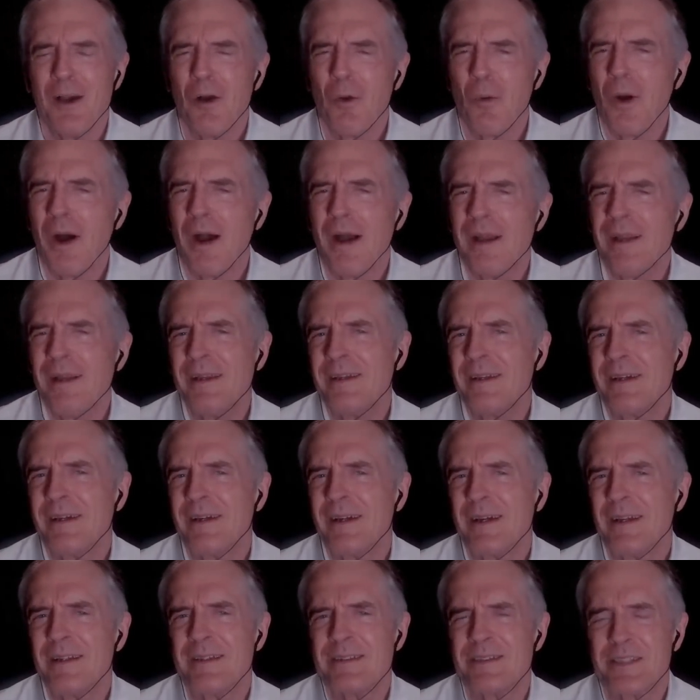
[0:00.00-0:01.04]
Why
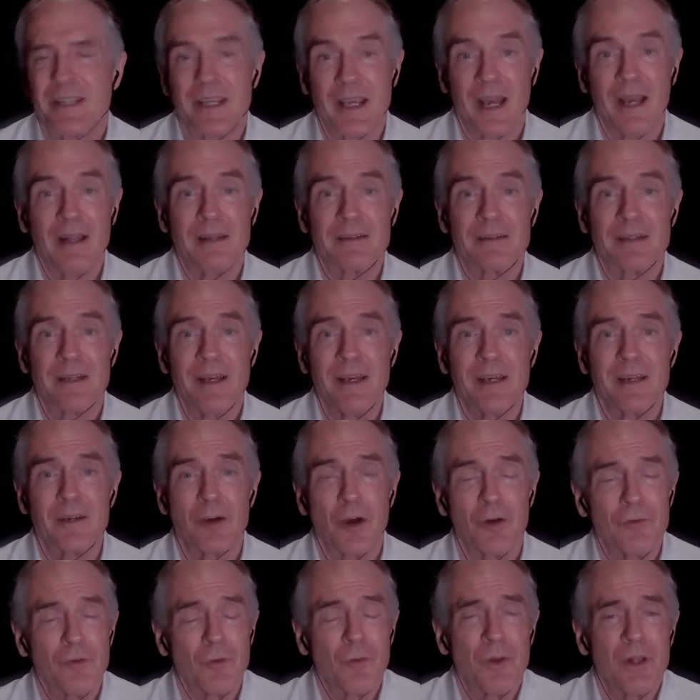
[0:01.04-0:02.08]
is Caltech
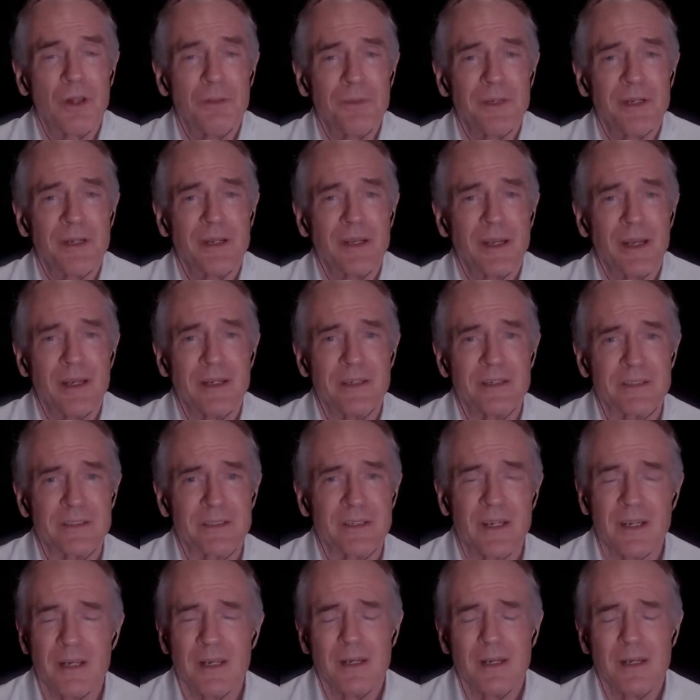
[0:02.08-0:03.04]
overwhelmingly Asian?